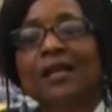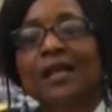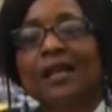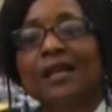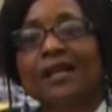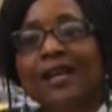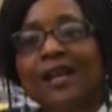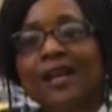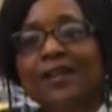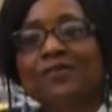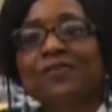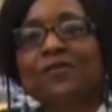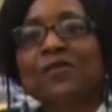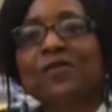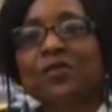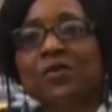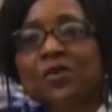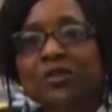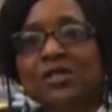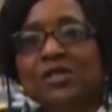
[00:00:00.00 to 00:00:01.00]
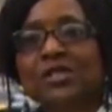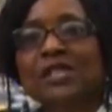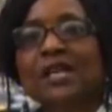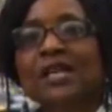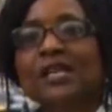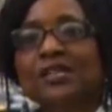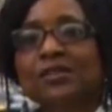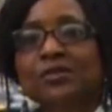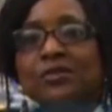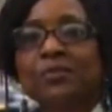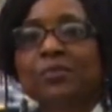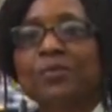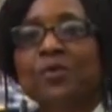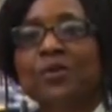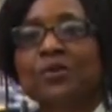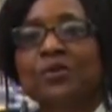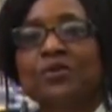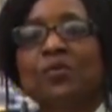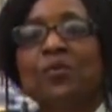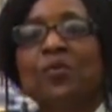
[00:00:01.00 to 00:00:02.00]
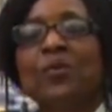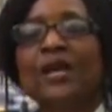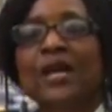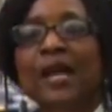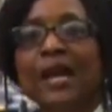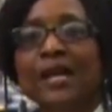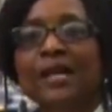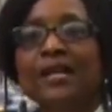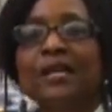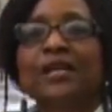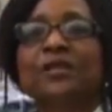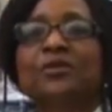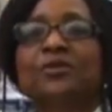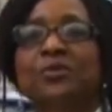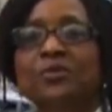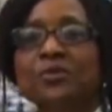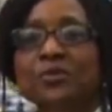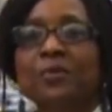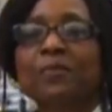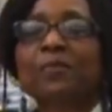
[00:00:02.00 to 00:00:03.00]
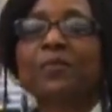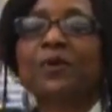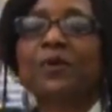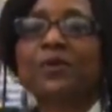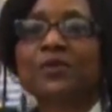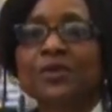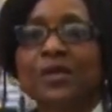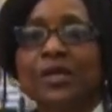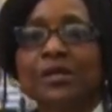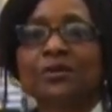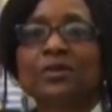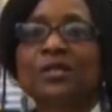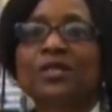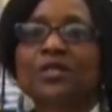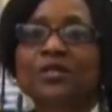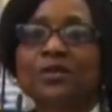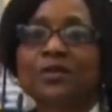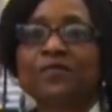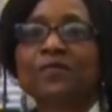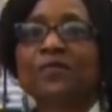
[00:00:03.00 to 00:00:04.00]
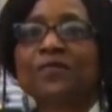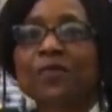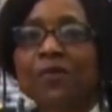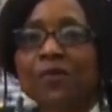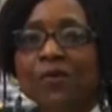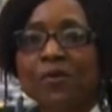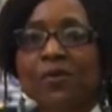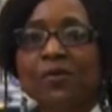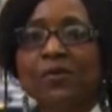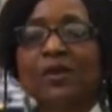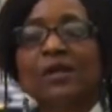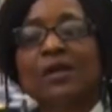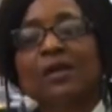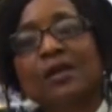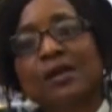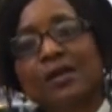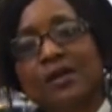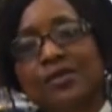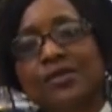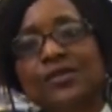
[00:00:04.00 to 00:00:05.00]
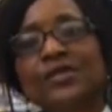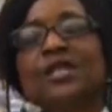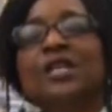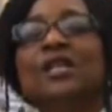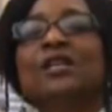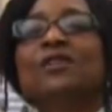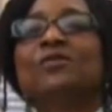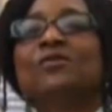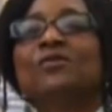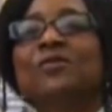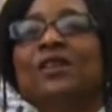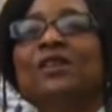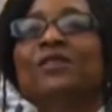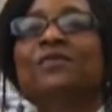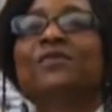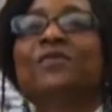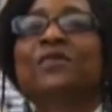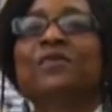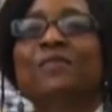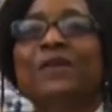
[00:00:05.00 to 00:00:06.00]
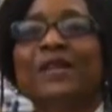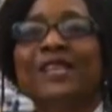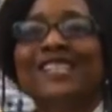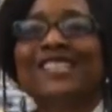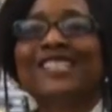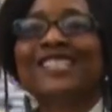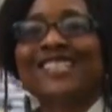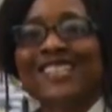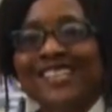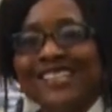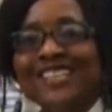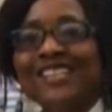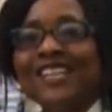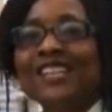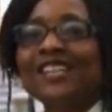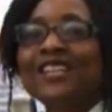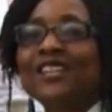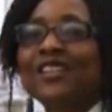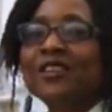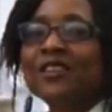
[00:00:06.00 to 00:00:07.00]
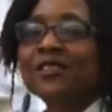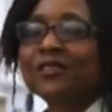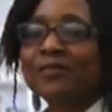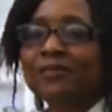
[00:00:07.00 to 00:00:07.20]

Again, focused learning support, we are here to support education for all. See you in a few minutes. Thank you.